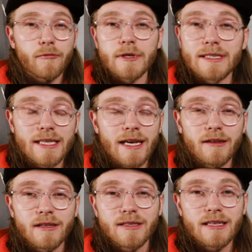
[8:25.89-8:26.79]

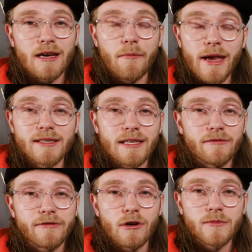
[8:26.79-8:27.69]
ridiculously amazing
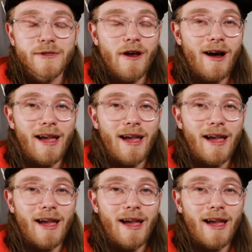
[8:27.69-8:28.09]
film stock.